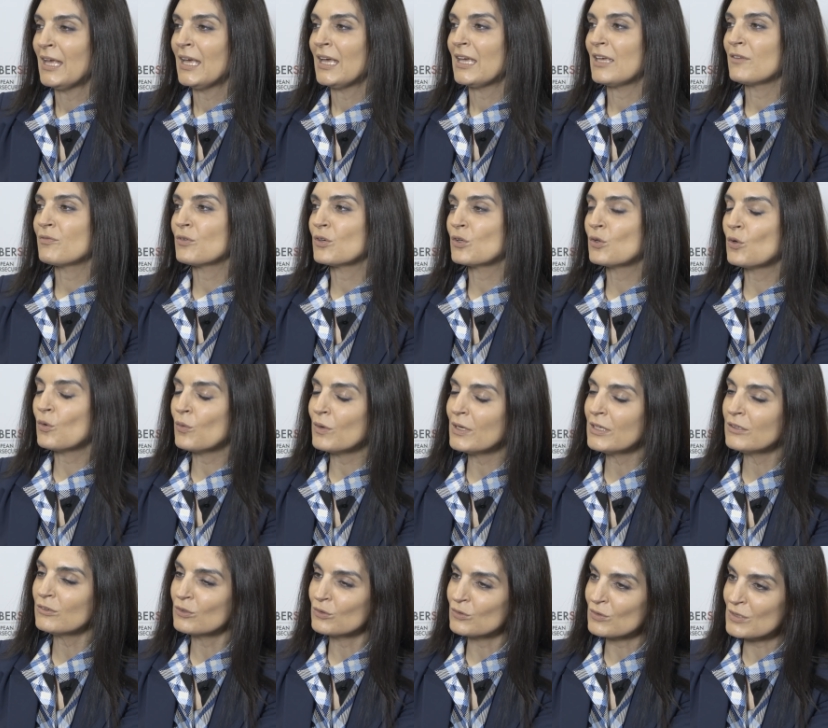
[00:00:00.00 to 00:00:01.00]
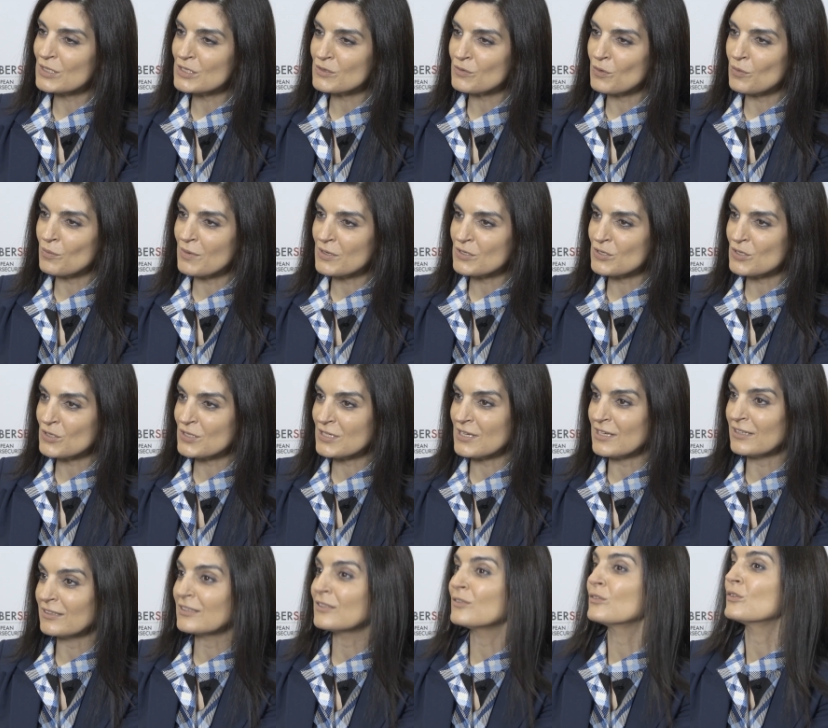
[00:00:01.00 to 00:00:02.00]
If we're going to transform our
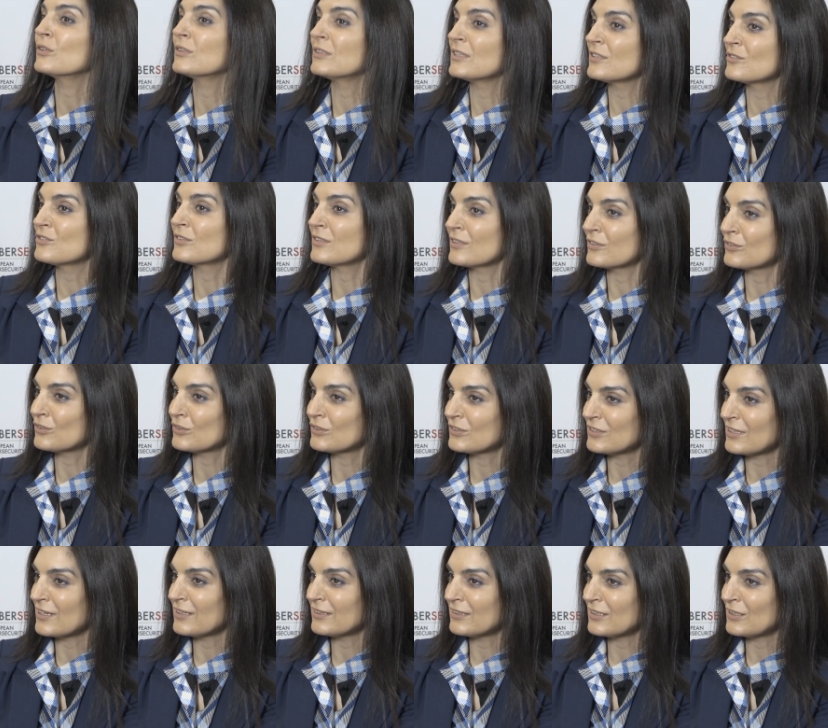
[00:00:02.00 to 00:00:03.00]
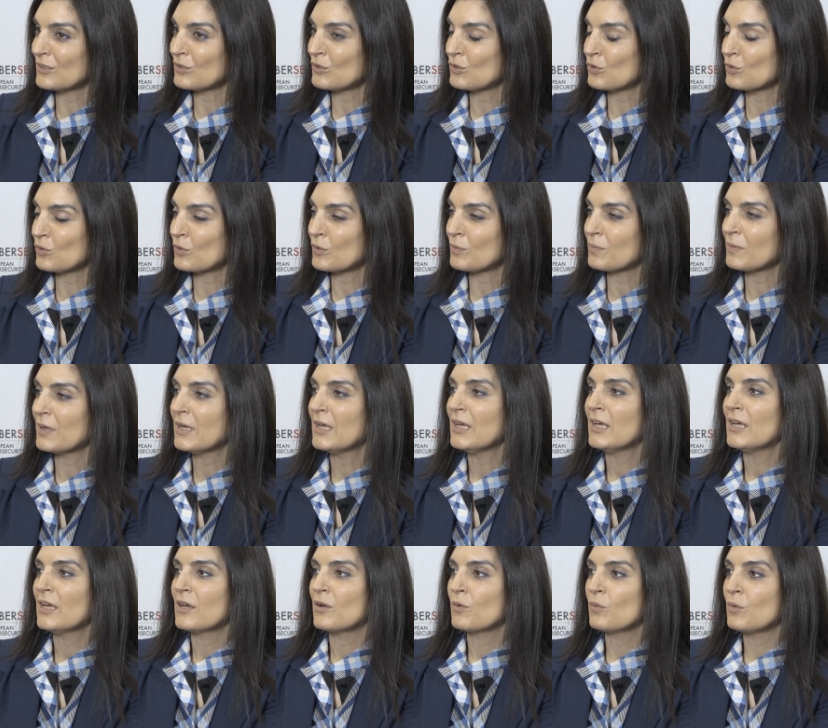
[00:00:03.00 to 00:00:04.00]
society into a digital society in Europe,
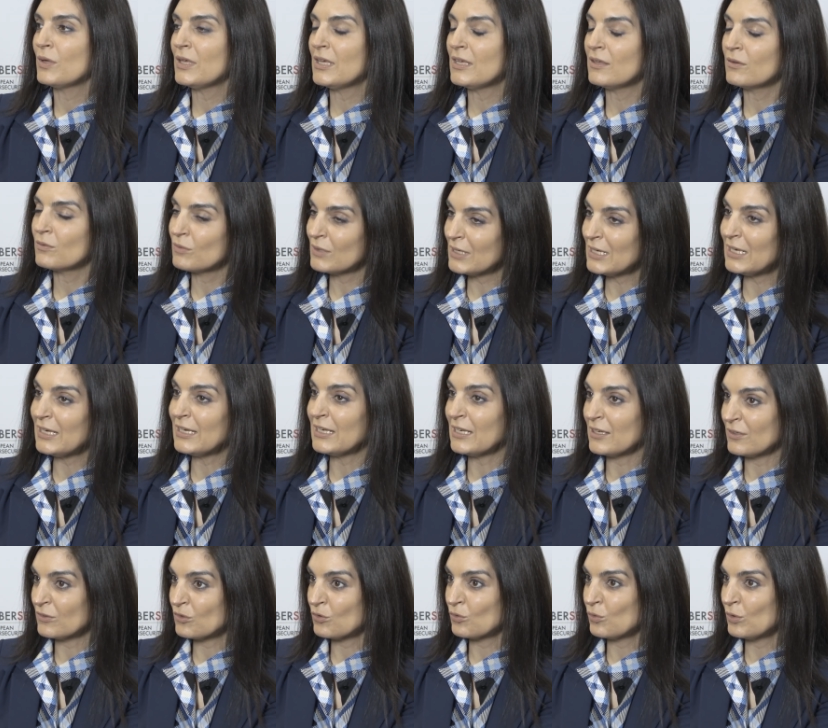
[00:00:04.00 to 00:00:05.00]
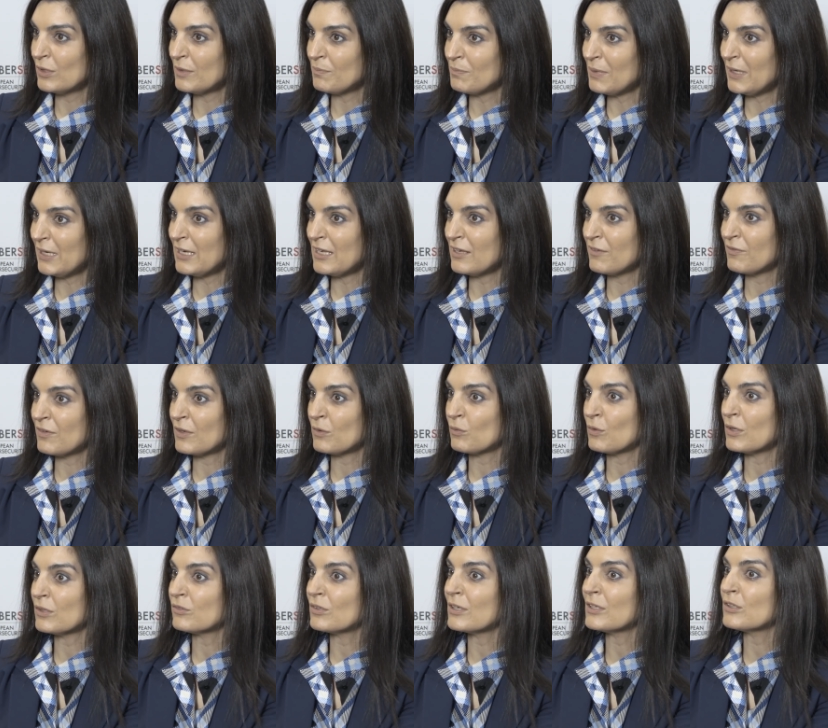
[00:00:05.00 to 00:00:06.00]
we really and truly believe, and
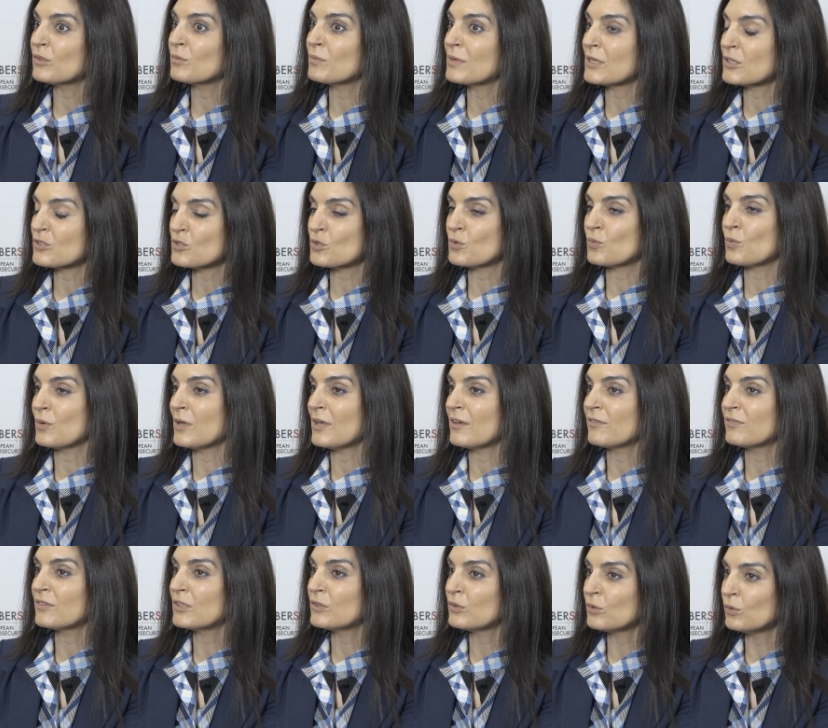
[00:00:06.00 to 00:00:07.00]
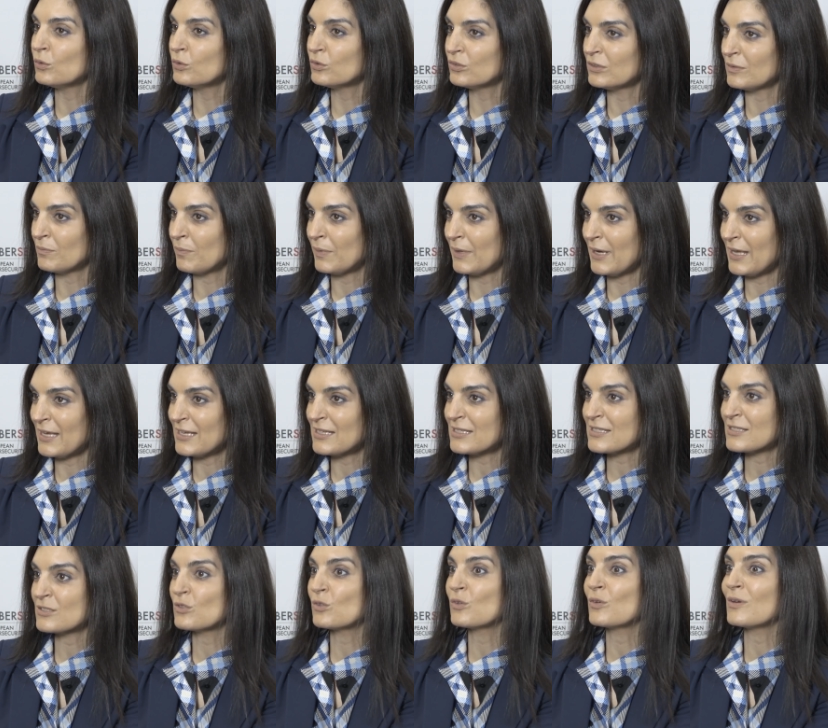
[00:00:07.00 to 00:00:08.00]
we are trying to make sure we have the tools in
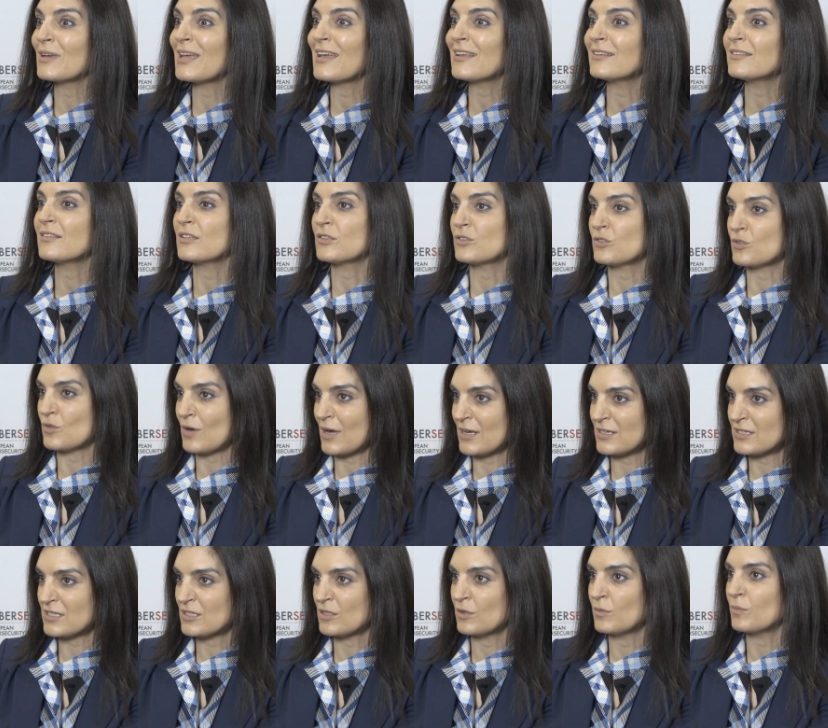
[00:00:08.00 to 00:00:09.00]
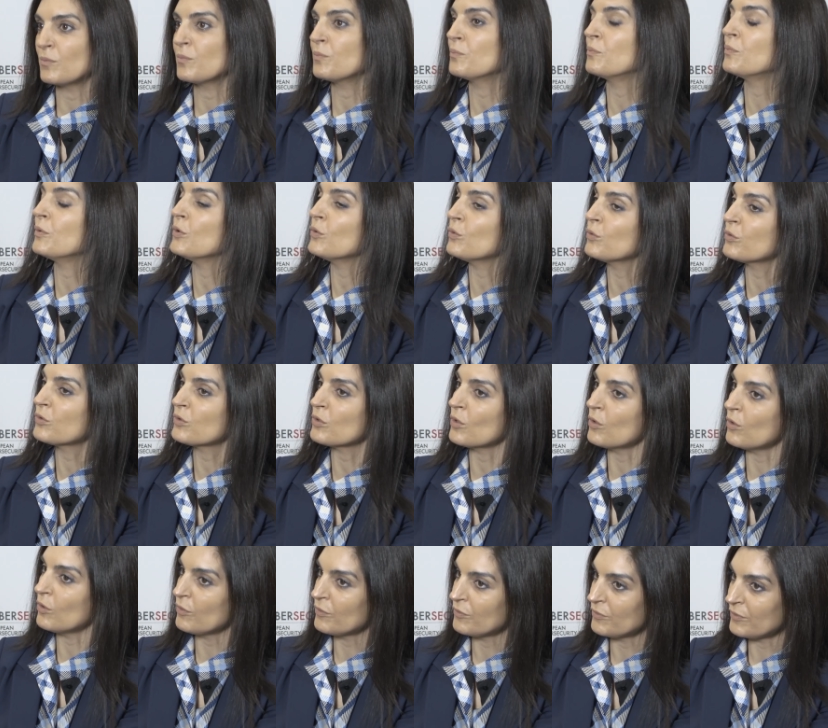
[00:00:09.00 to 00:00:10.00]
place to create the trust both
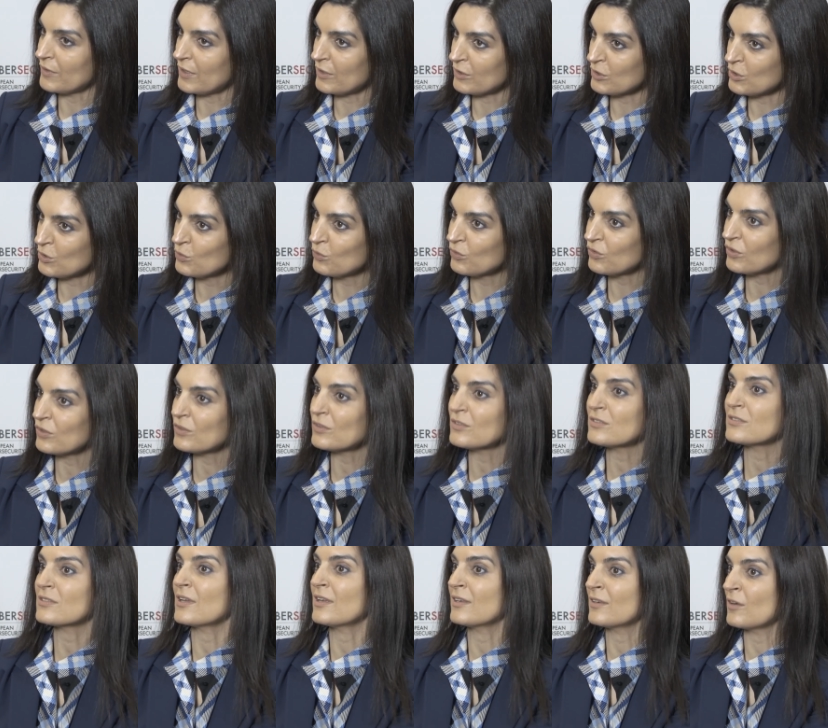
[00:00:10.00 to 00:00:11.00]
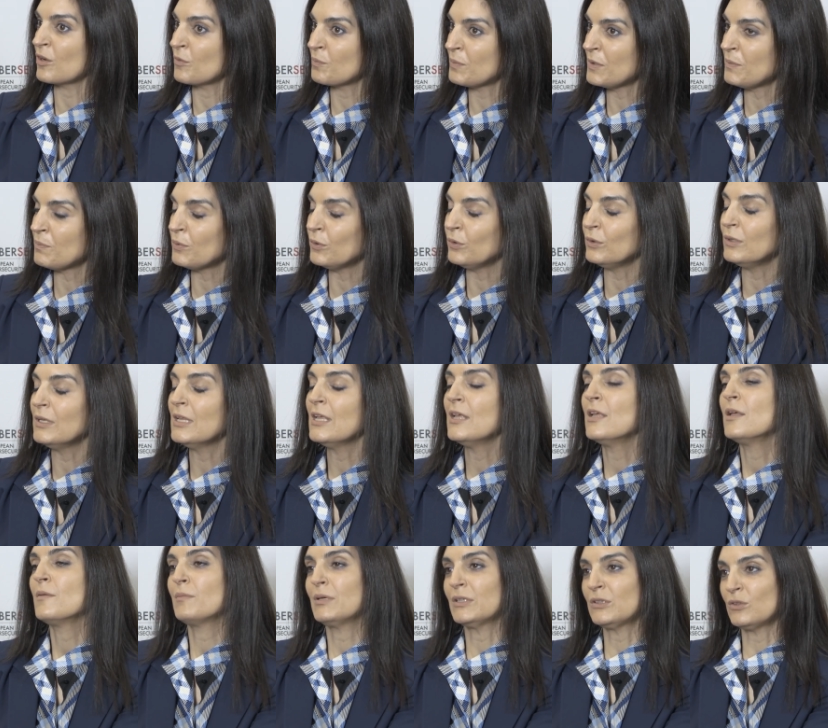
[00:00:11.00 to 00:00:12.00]
of our users and our people,
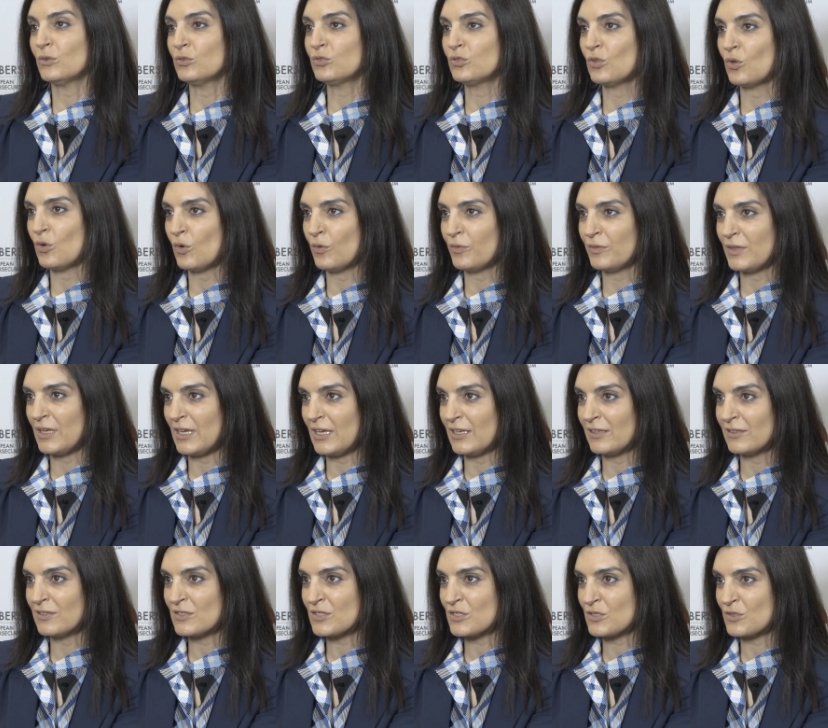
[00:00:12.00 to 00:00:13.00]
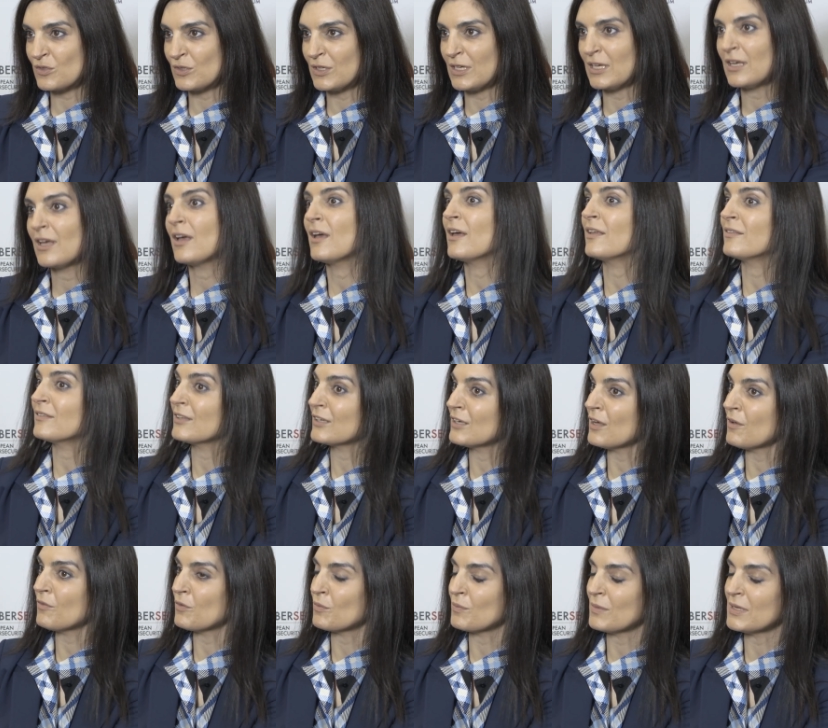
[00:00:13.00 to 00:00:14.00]
but also of the industry and the
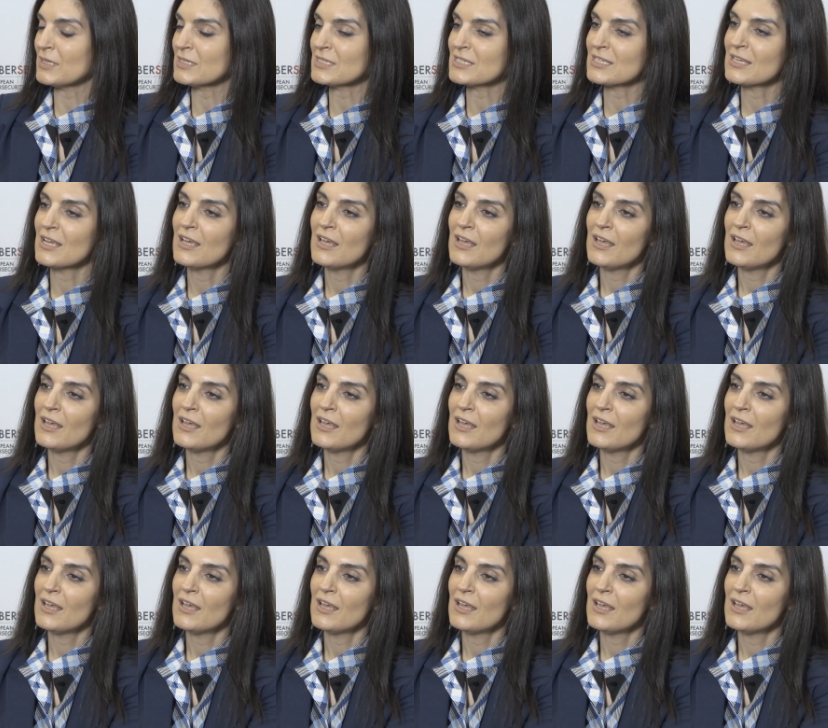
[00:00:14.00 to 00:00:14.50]
governments.